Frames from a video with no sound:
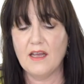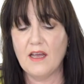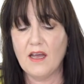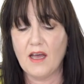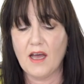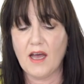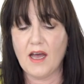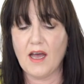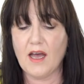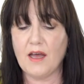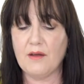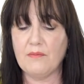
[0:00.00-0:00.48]

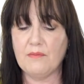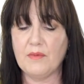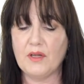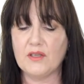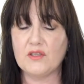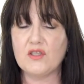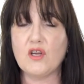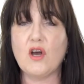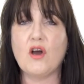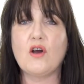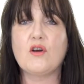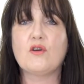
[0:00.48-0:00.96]

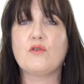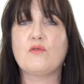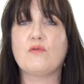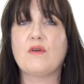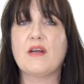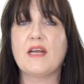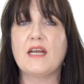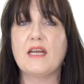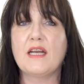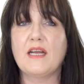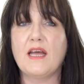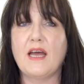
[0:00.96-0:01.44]
Dark
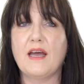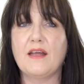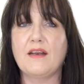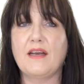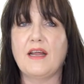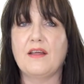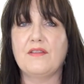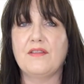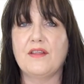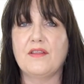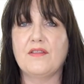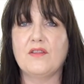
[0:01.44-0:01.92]
green,
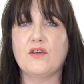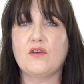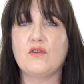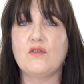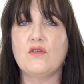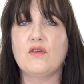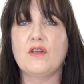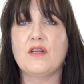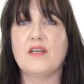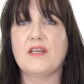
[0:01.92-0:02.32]
and I think the colour